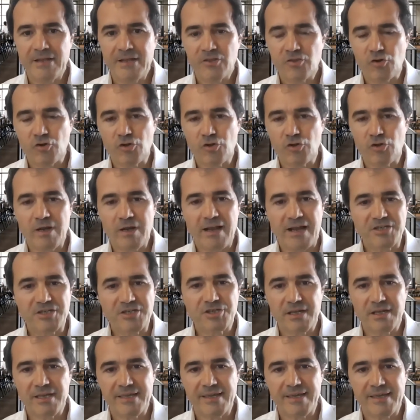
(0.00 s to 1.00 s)
so you will
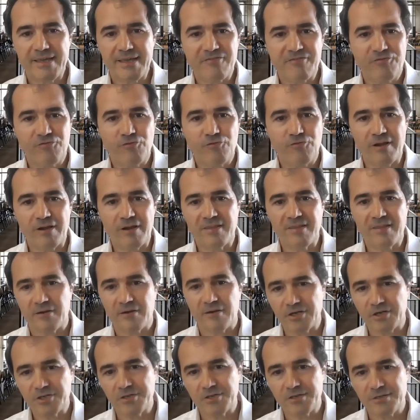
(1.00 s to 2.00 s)
actually get full
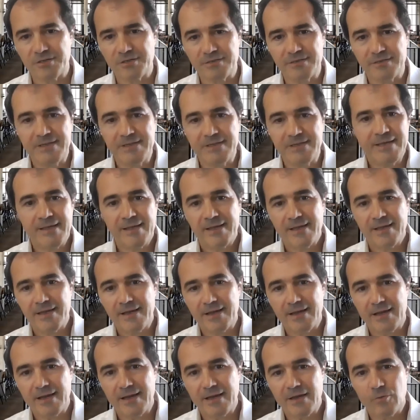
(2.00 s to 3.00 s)
acceleration
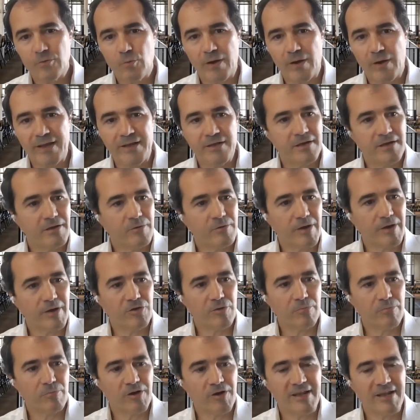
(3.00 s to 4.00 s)
when
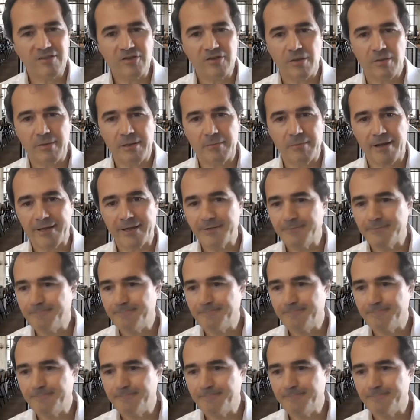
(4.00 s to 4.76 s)
the money is coming back.